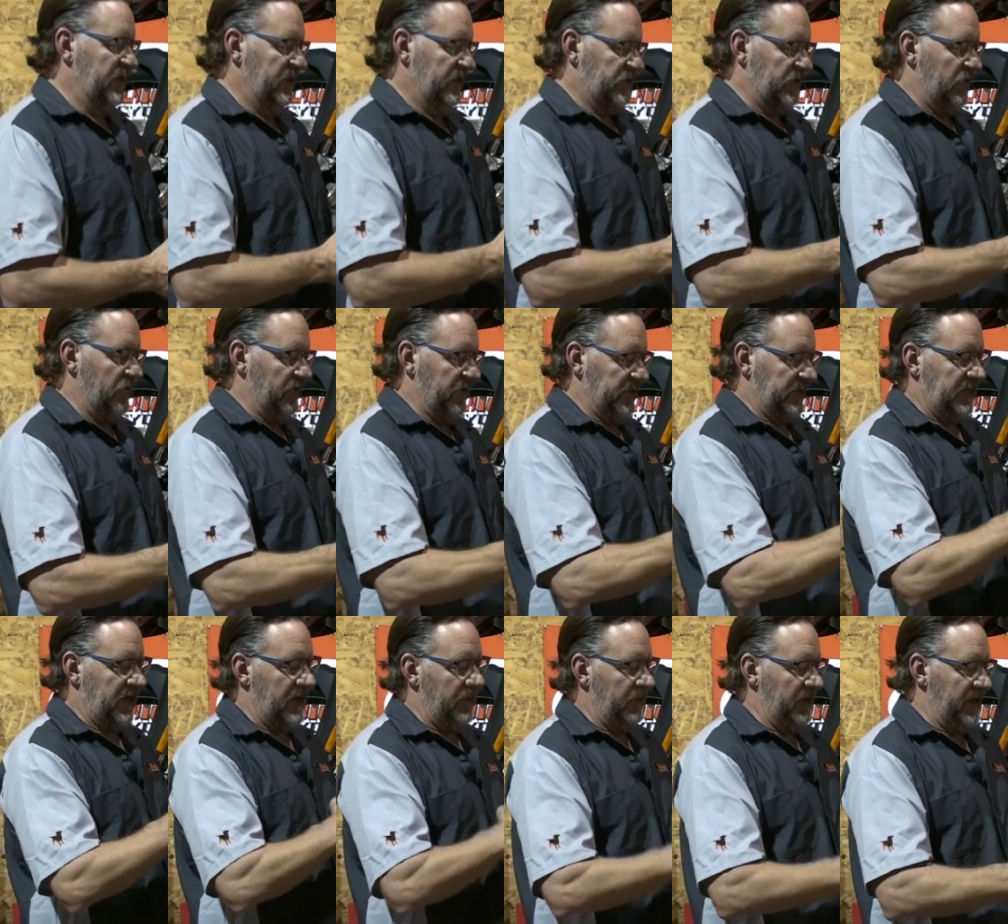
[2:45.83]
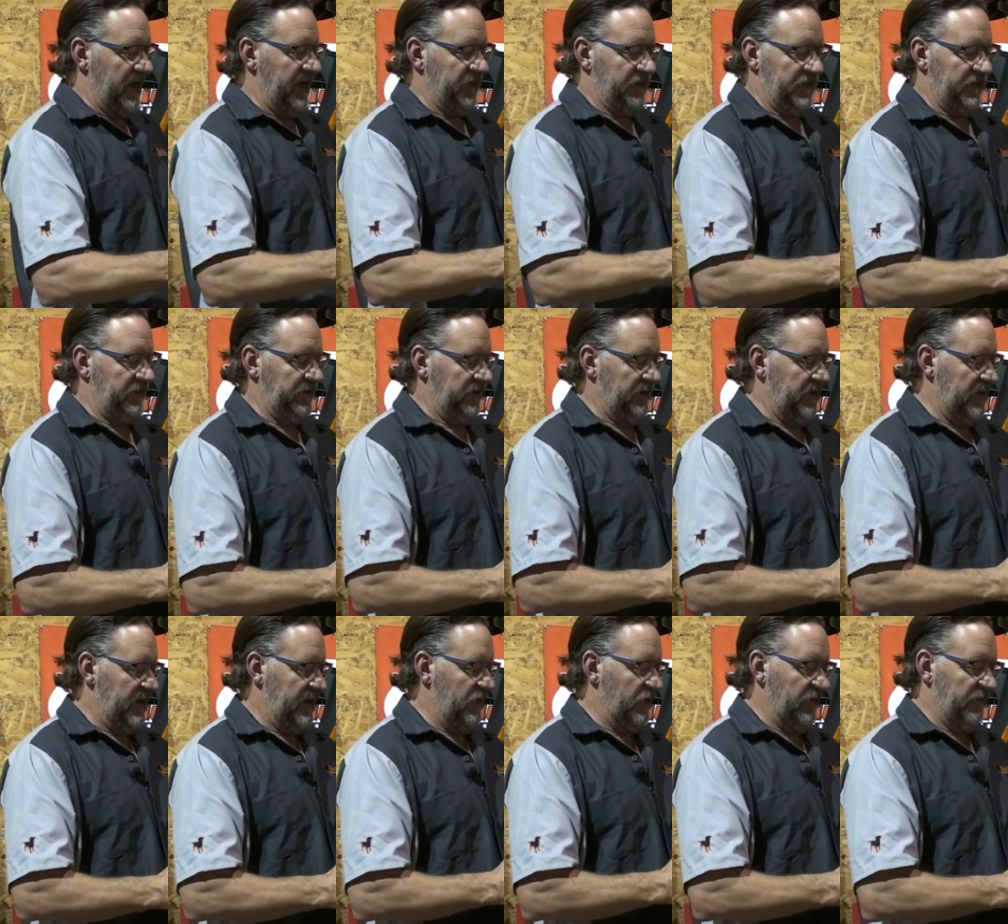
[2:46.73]
So this combination
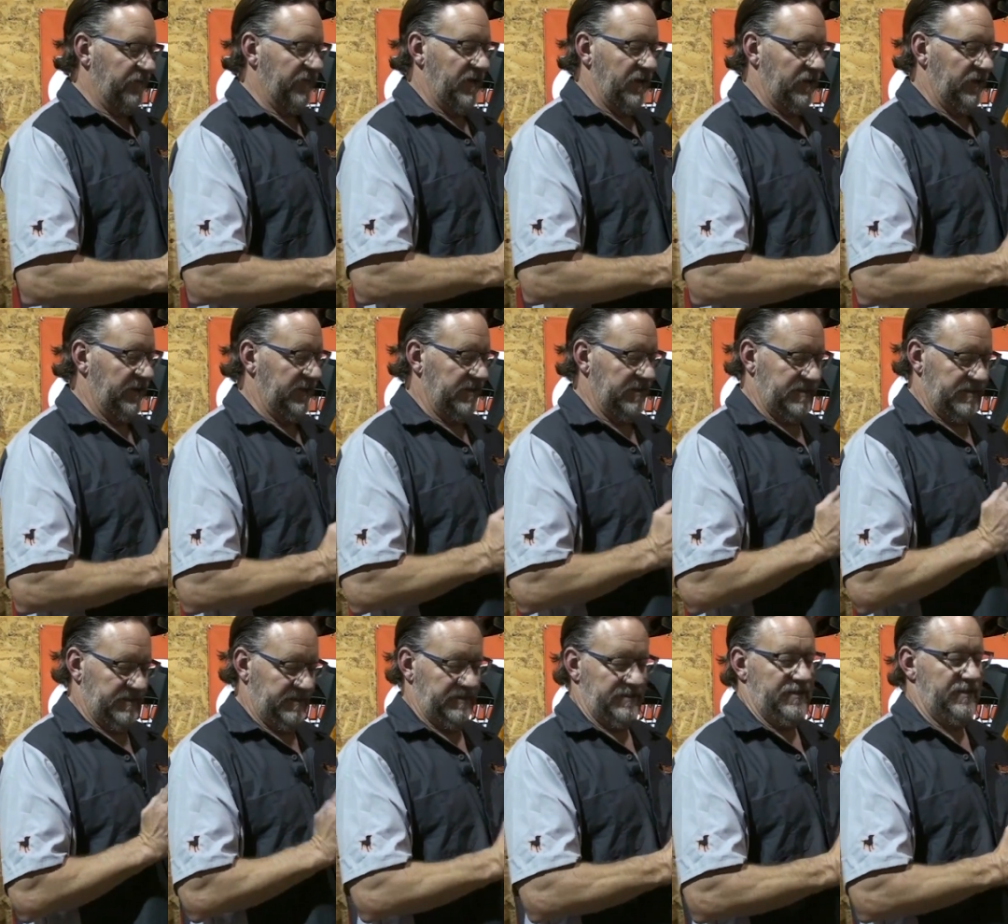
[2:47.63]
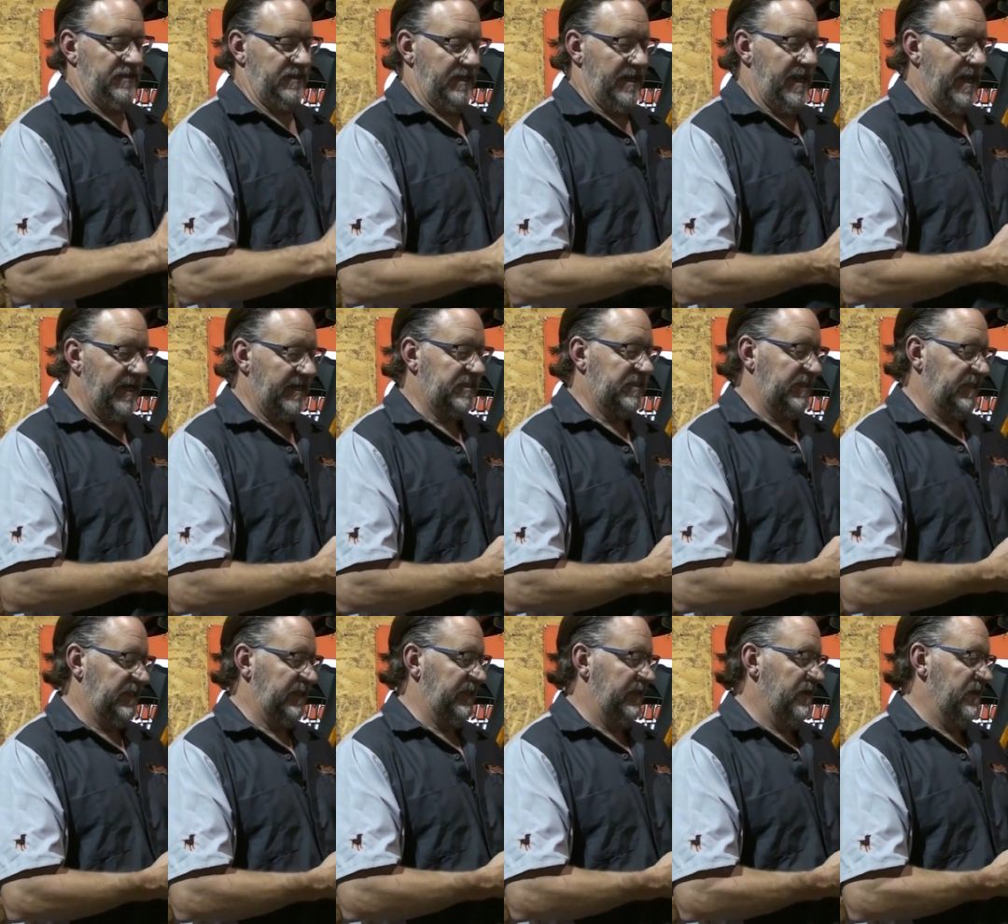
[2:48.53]
we feel is an
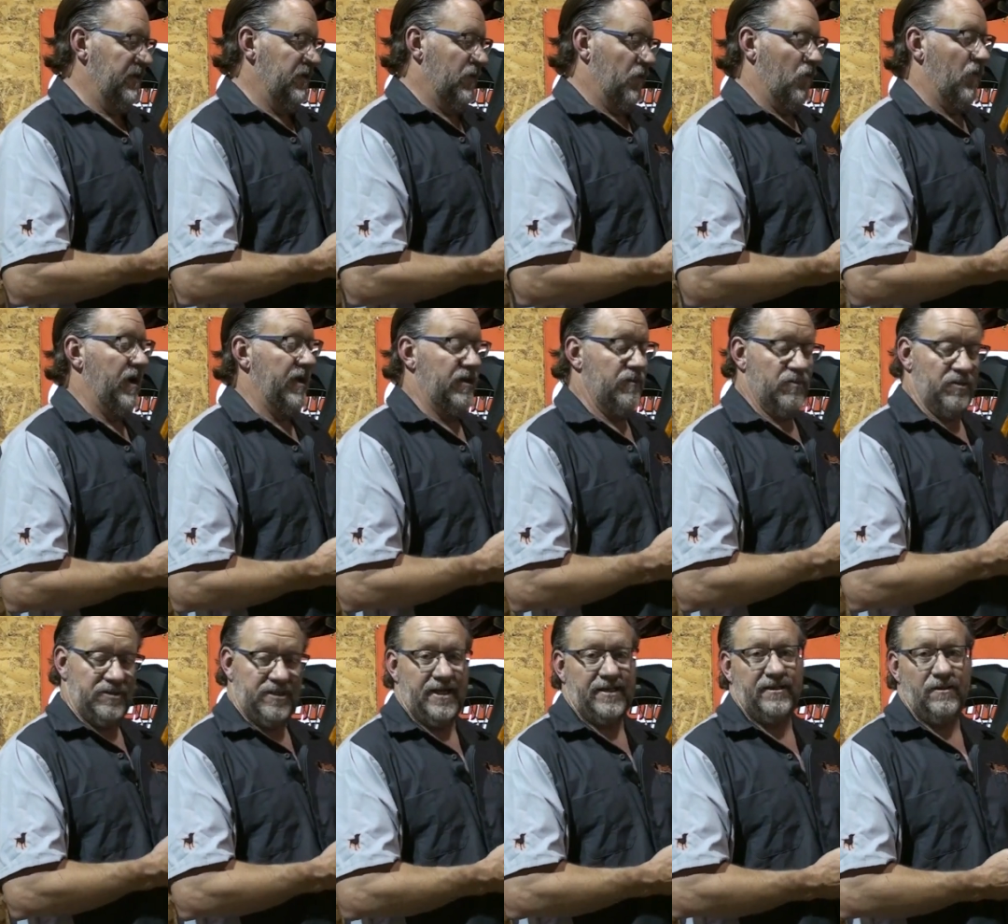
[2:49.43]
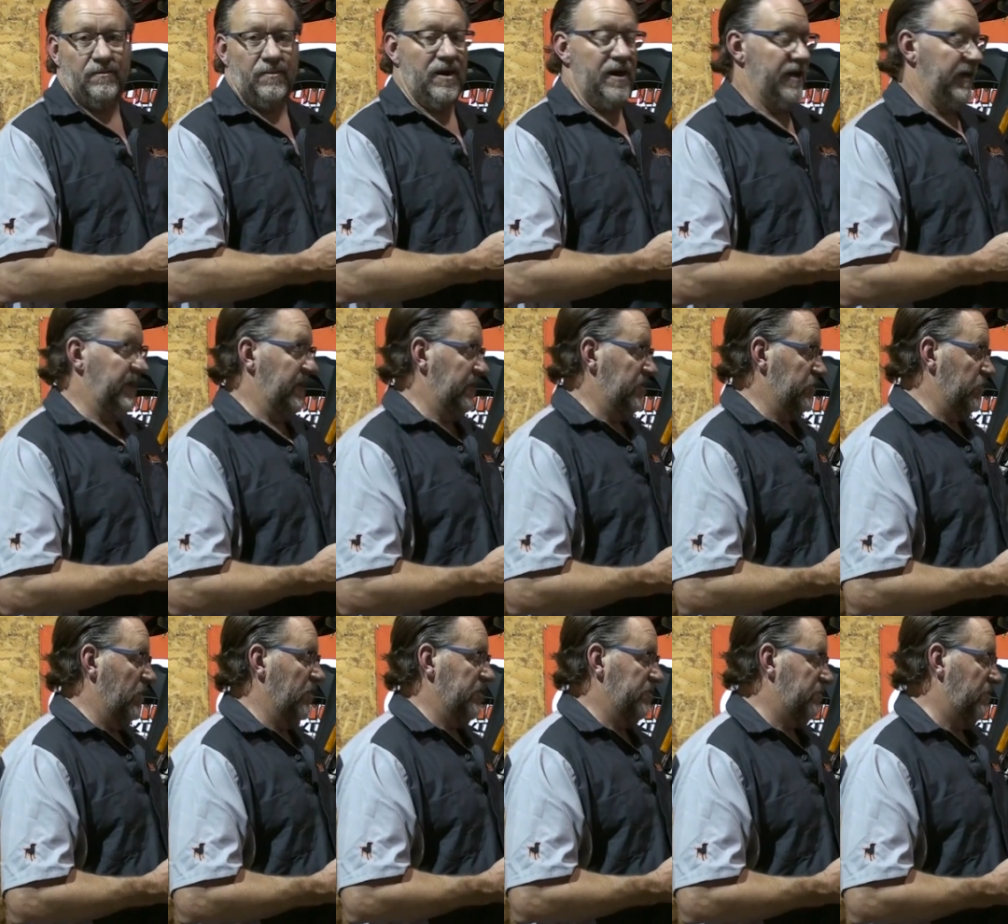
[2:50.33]
excellent way to protect the bike as
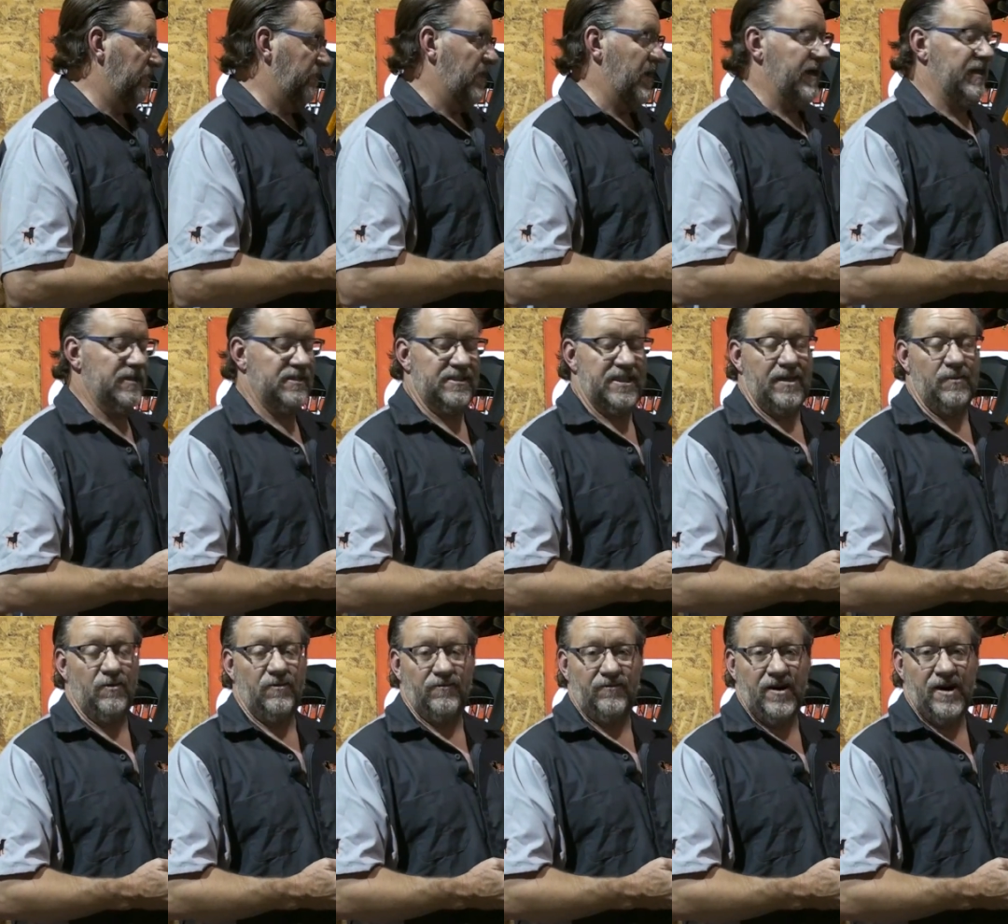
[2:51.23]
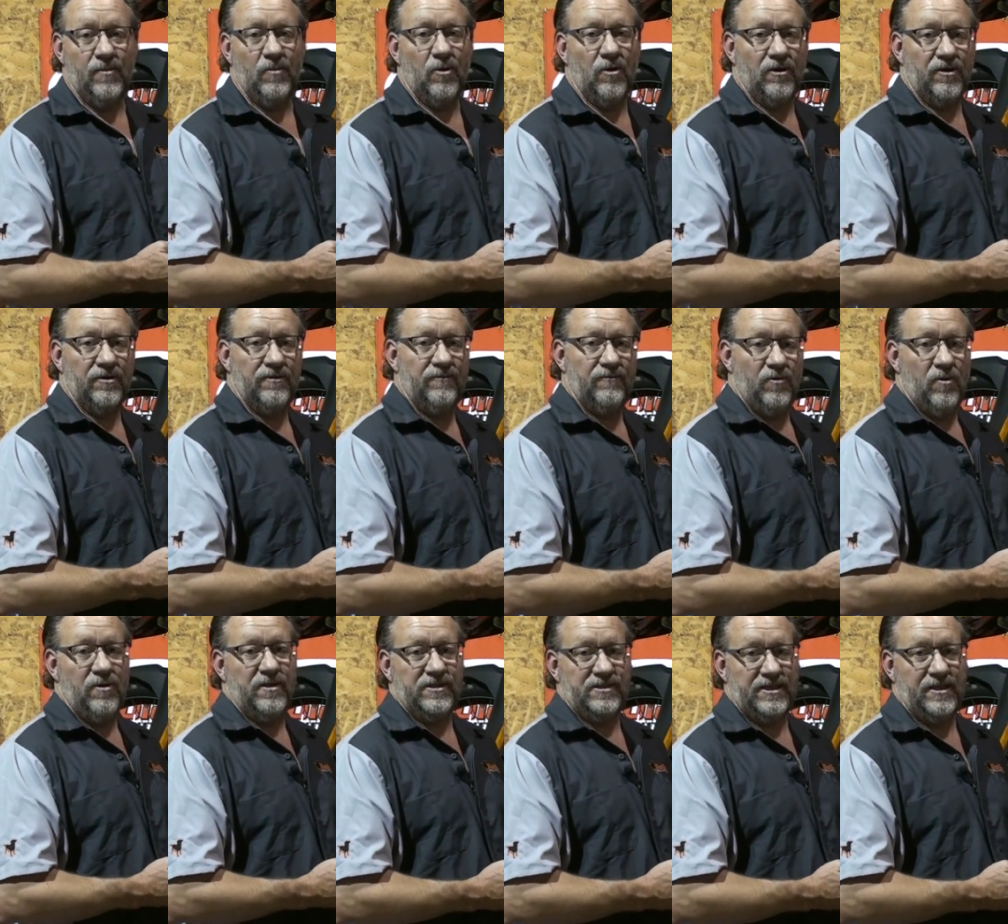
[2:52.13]
well as provide a stable framework
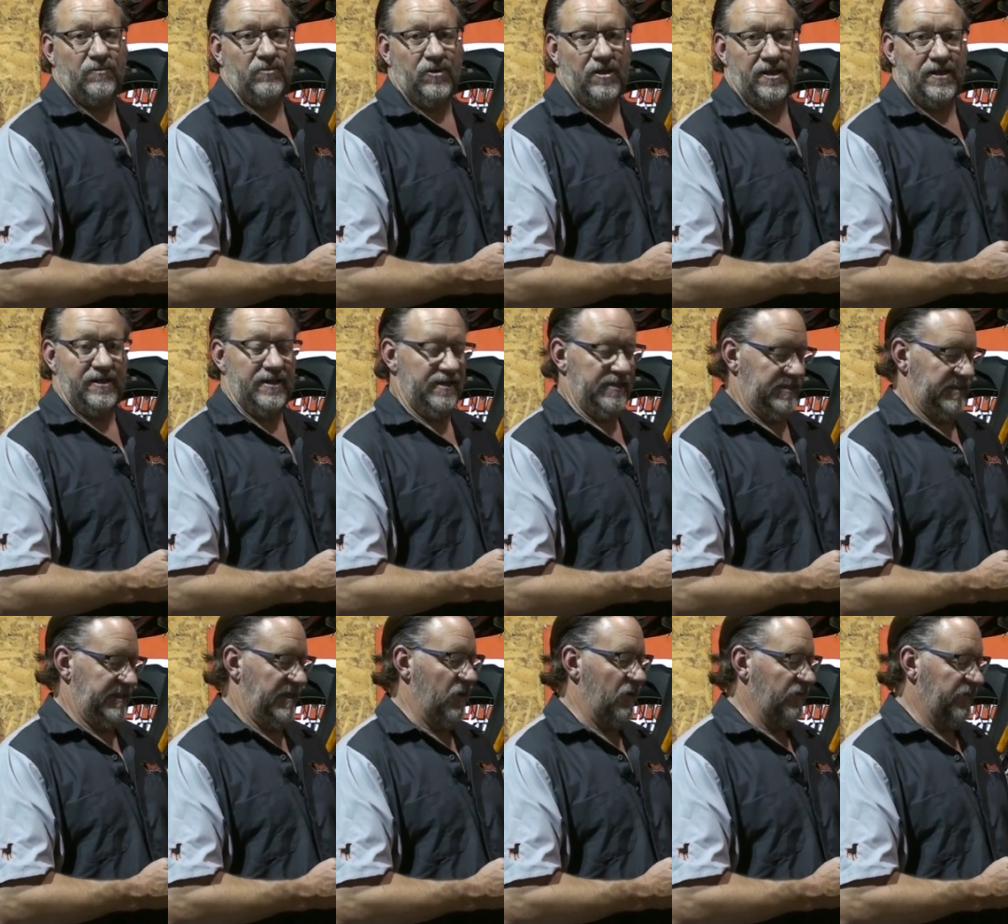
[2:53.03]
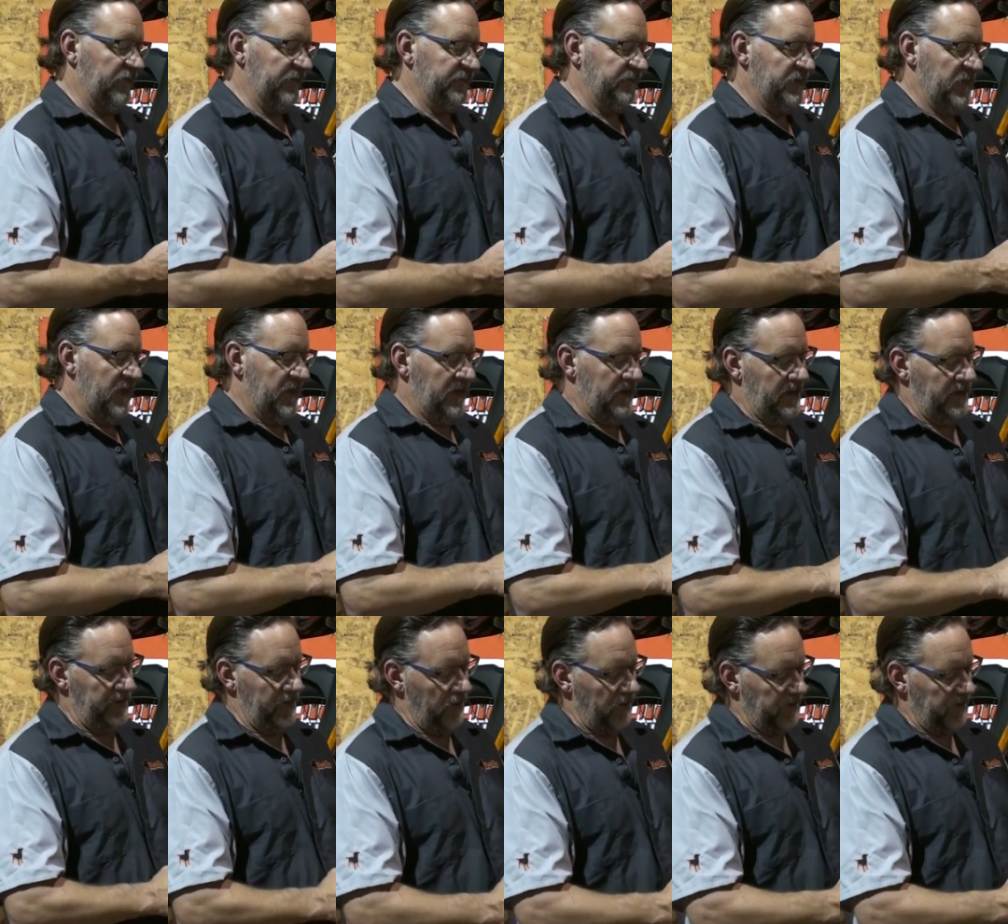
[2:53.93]
for the skid plate itself. You